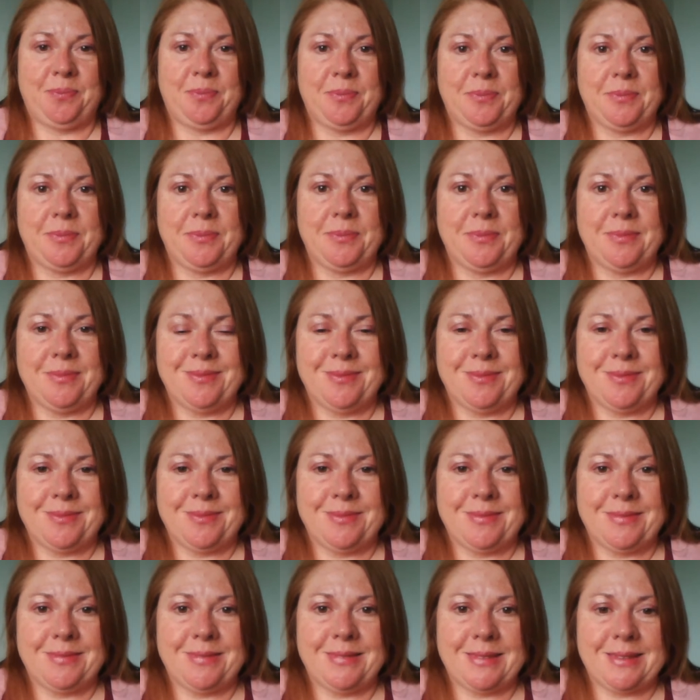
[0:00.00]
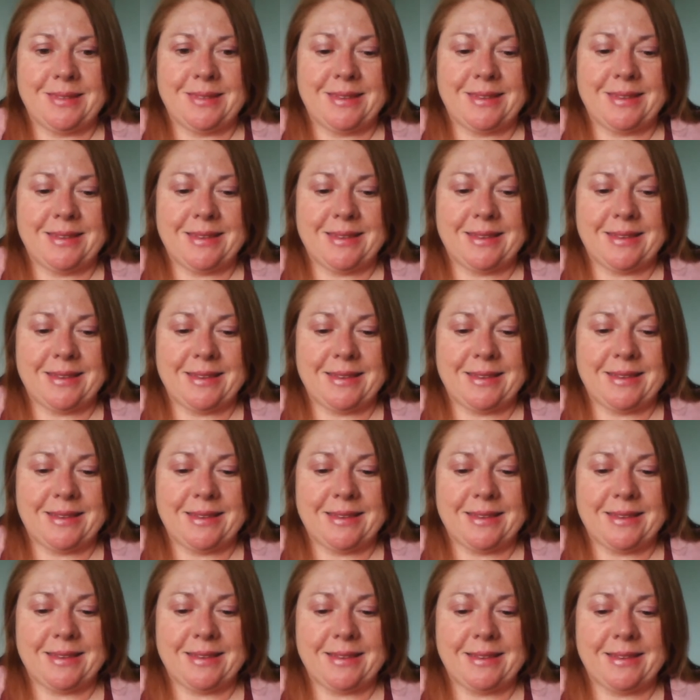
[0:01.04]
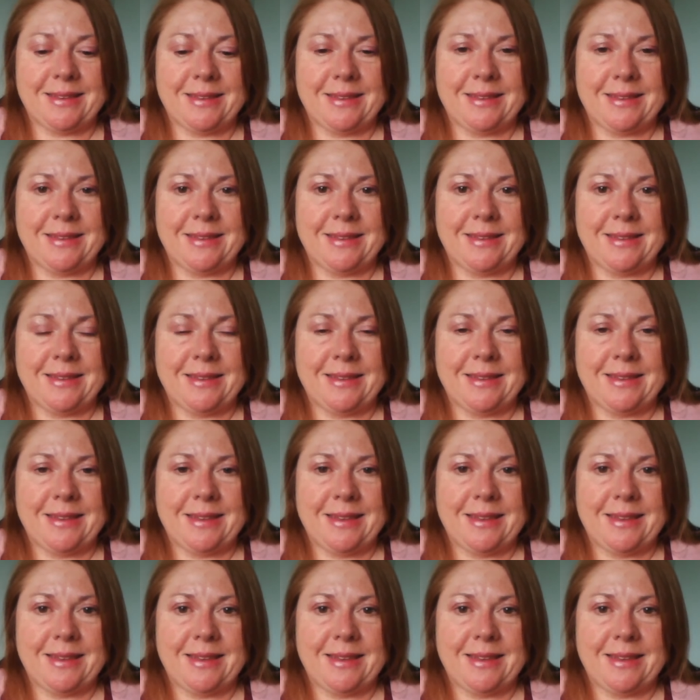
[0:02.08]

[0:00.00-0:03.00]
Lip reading: Nothing is said.